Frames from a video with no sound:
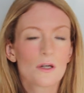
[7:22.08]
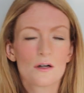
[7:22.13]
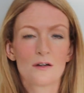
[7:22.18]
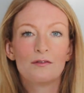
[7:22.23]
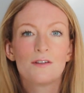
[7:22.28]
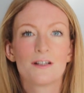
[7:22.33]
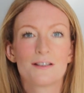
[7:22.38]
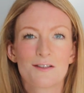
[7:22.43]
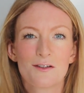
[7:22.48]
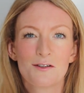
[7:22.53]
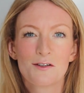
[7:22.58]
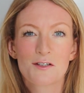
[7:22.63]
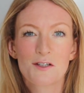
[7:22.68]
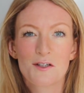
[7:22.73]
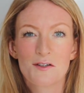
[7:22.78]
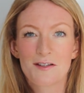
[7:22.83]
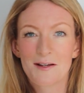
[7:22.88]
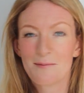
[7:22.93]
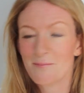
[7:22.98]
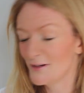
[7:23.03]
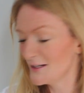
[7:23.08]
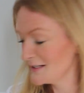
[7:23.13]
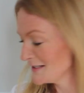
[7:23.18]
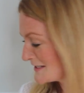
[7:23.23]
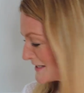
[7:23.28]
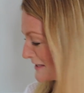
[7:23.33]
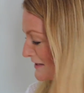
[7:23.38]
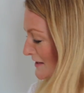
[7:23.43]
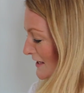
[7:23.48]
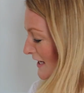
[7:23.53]
Hopefully I don't look too
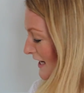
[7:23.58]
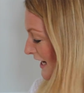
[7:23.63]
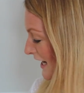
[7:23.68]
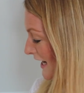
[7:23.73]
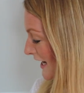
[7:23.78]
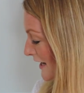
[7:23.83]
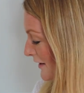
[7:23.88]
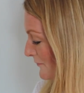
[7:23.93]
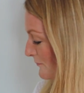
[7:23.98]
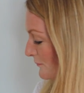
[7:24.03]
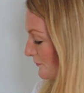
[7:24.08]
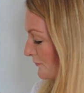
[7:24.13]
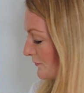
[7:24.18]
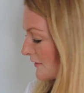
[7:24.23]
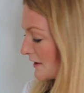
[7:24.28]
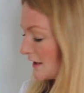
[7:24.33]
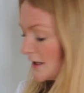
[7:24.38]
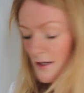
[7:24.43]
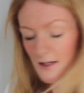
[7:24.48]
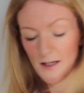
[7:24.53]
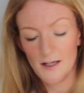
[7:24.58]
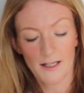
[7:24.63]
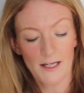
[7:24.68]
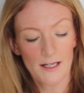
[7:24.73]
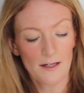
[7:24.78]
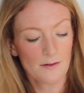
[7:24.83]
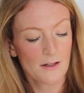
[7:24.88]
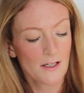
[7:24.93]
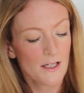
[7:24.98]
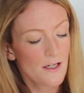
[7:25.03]
sunburnt.
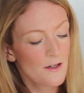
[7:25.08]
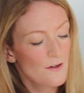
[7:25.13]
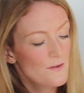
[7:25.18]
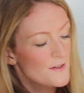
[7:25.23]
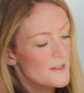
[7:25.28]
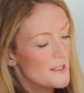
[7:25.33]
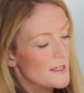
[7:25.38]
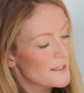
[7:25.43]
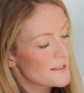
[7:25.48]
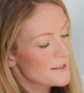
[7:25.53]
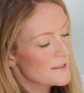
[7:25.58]
Again, I'm going to use